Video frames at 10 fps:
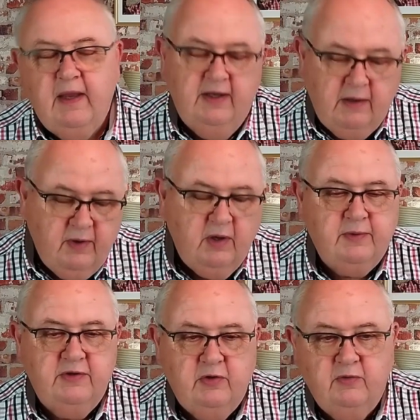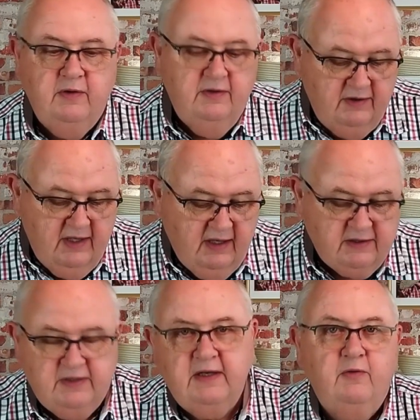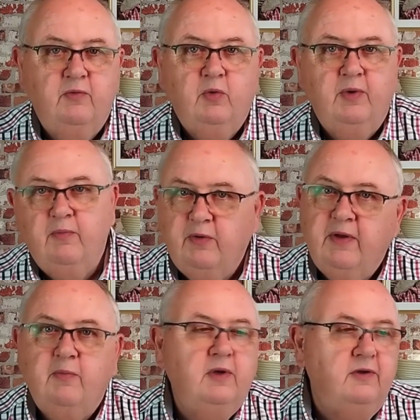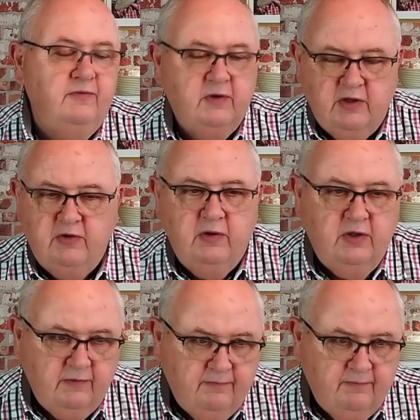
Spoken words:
I can promise you the taste and aroma will be wonderful and good.